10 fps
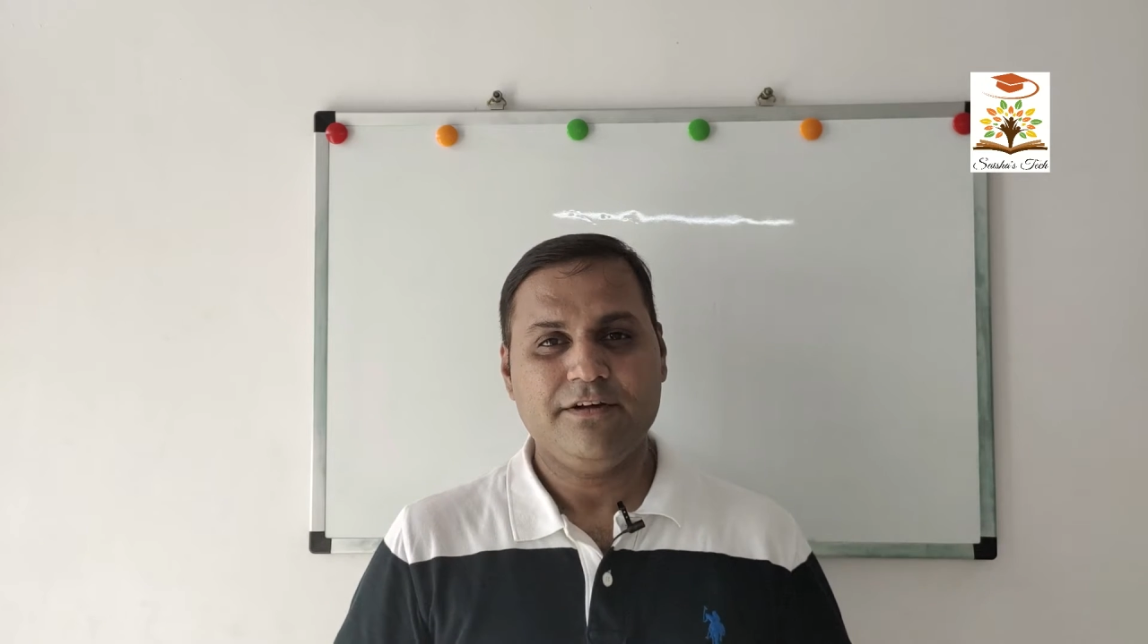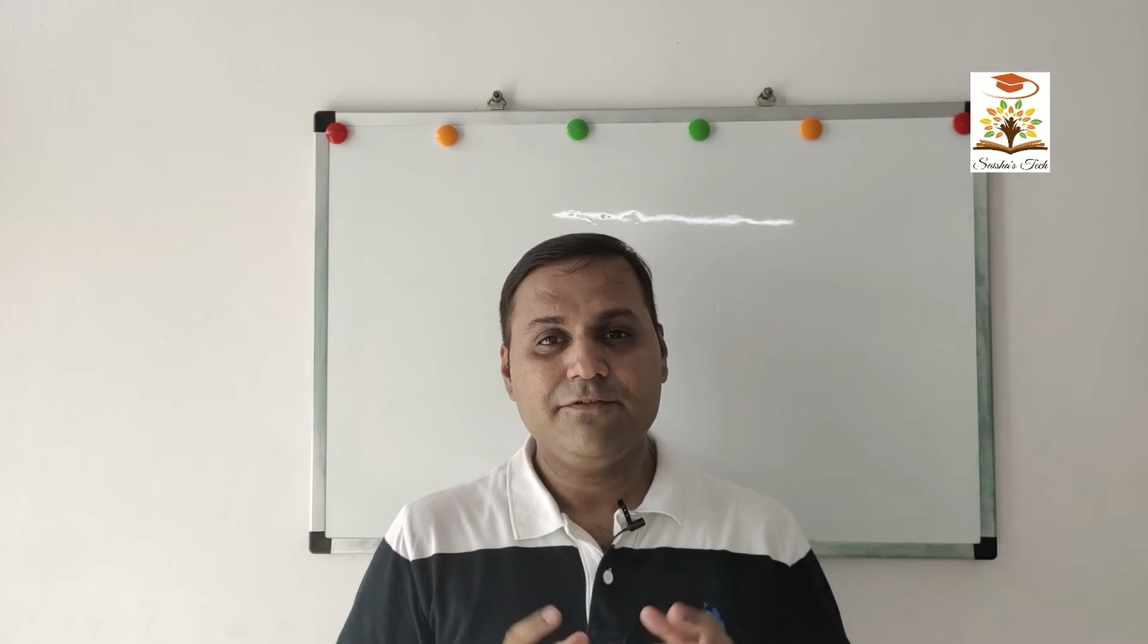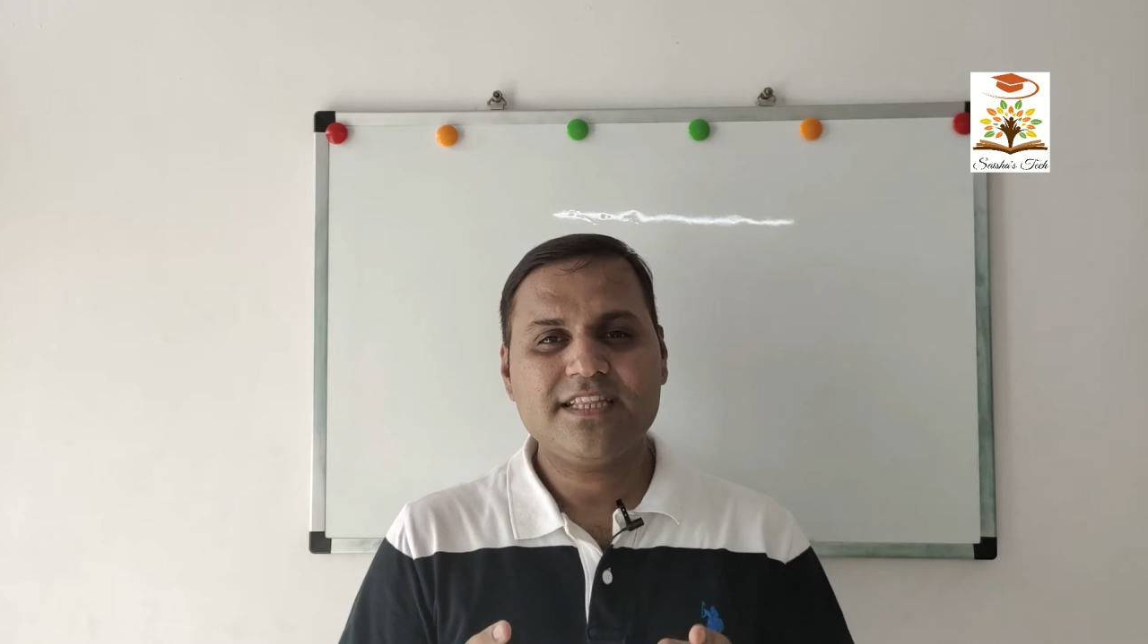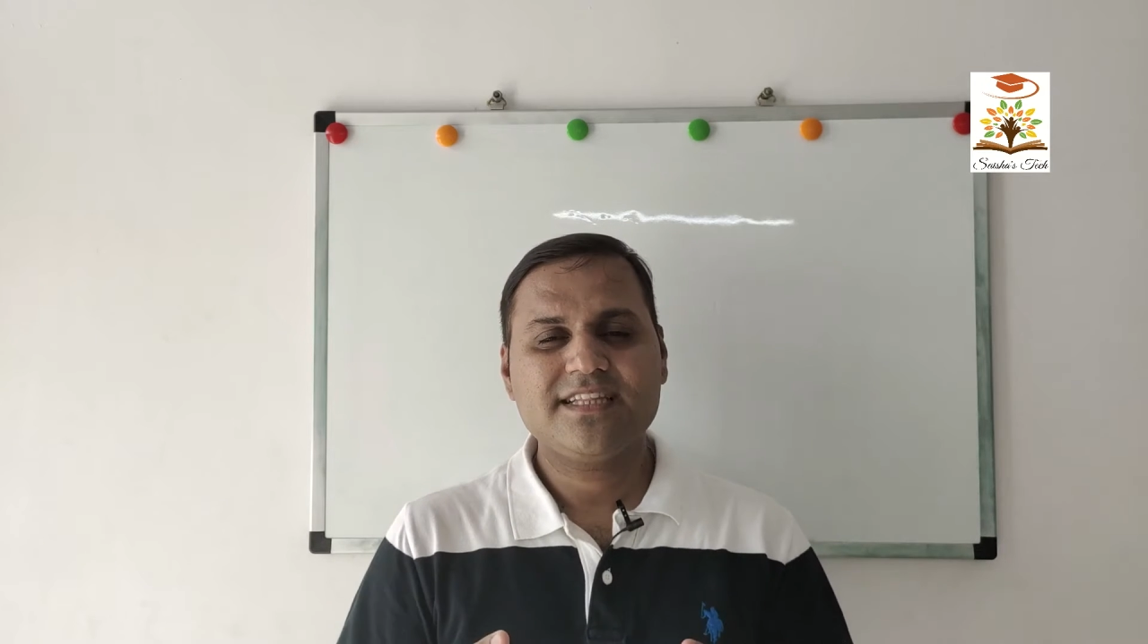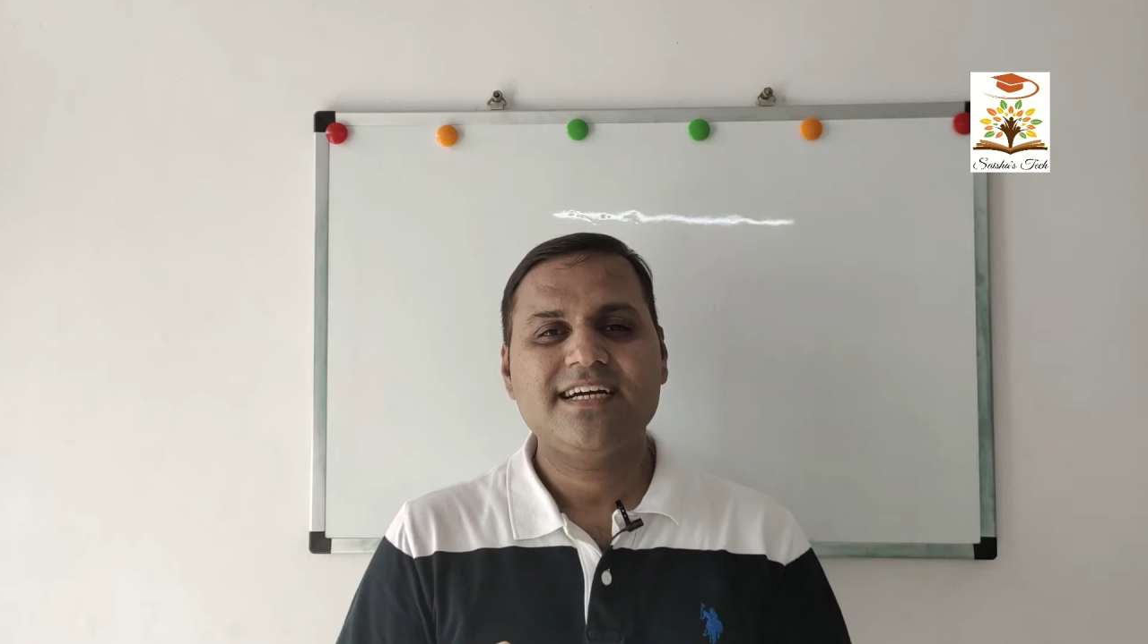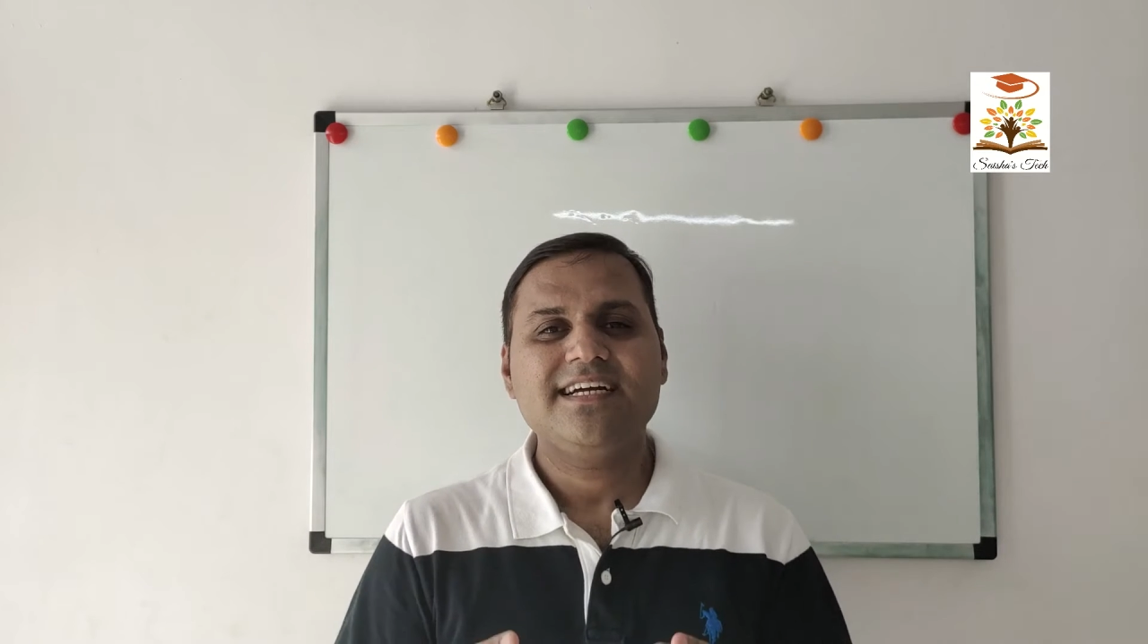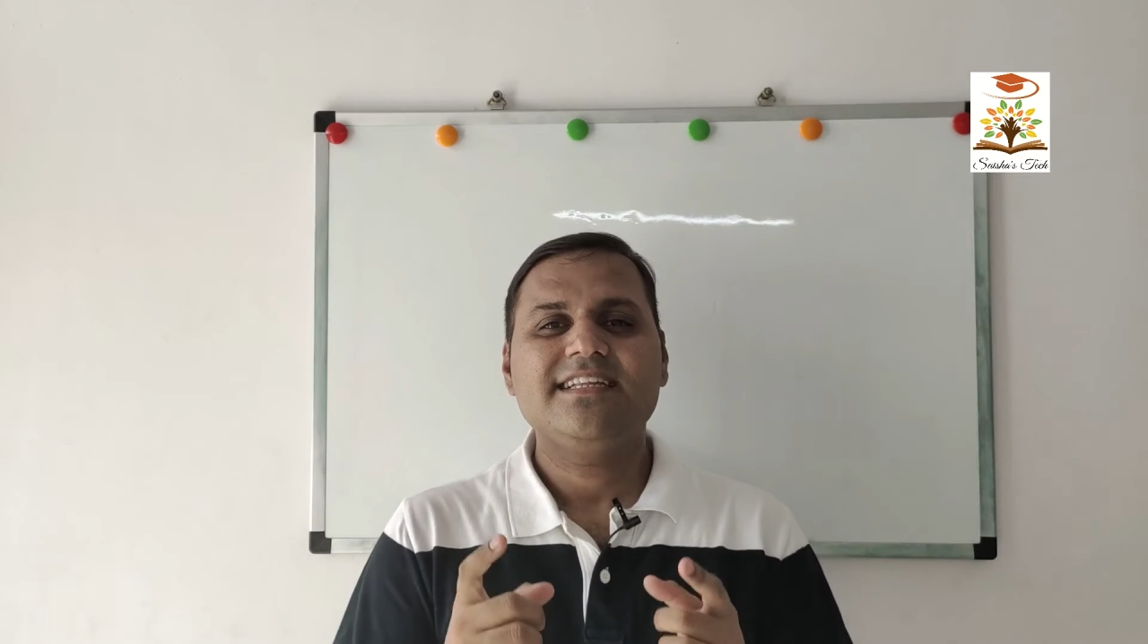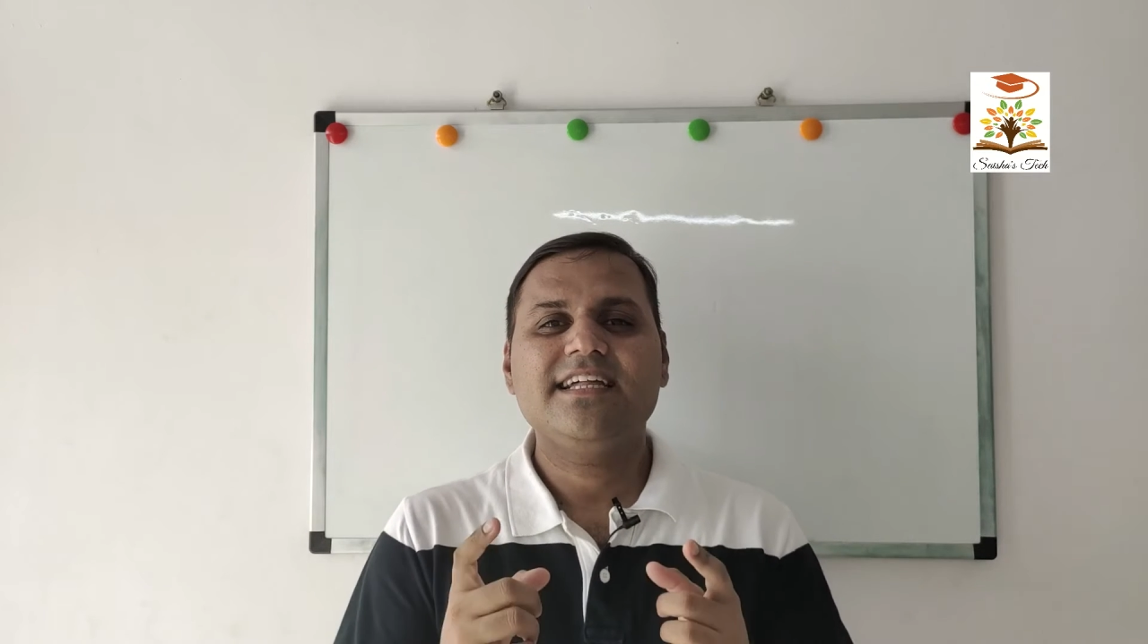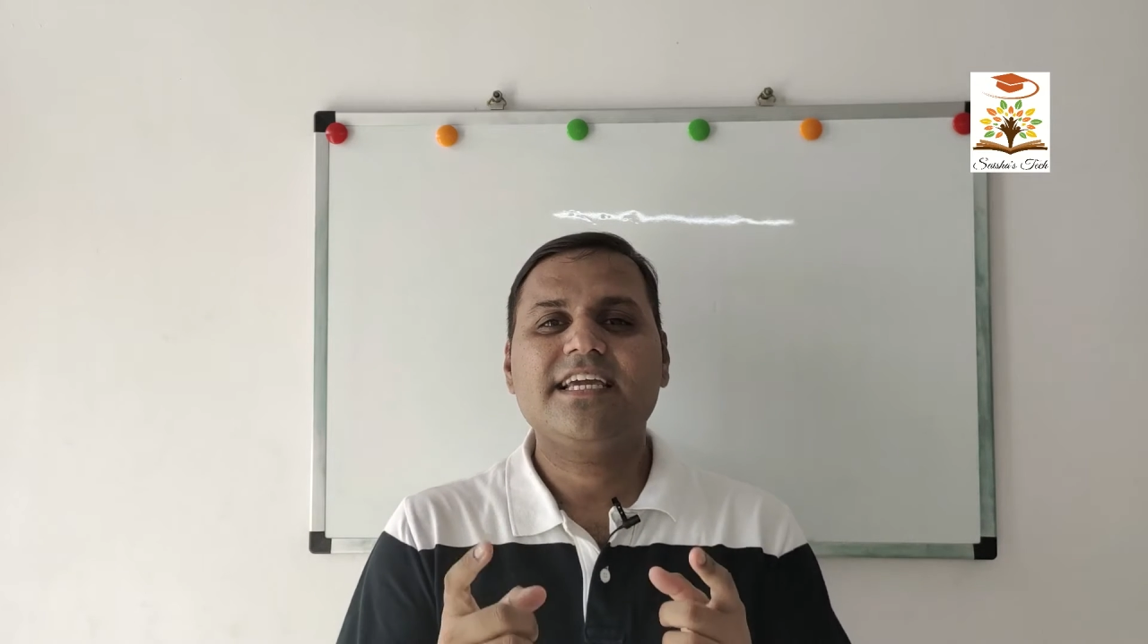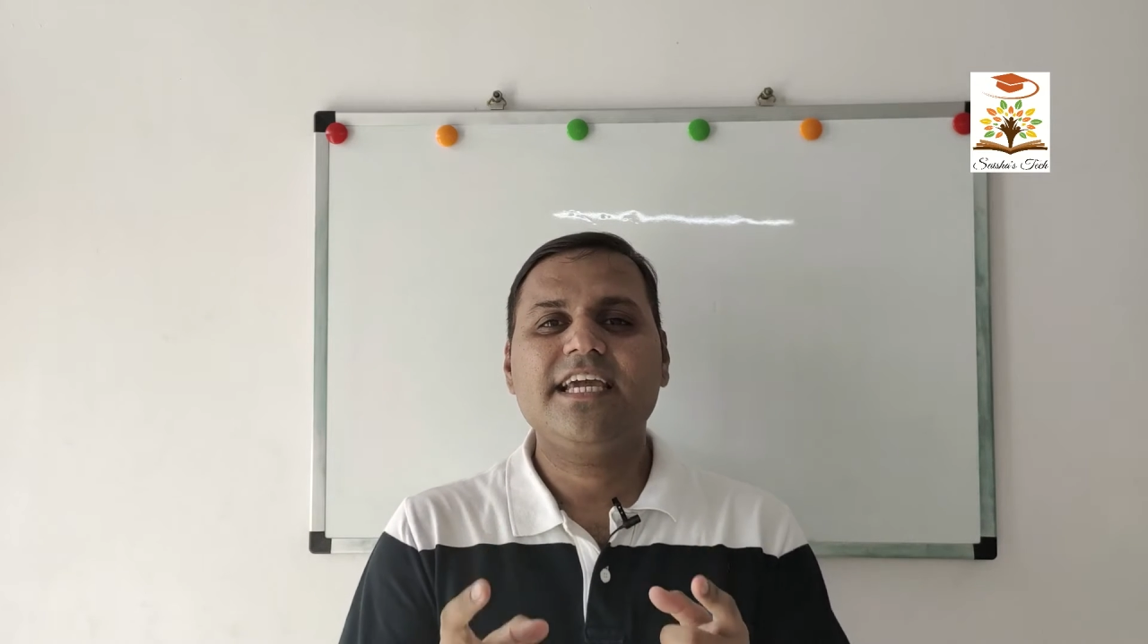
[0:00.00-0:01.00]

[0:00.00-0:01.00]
with the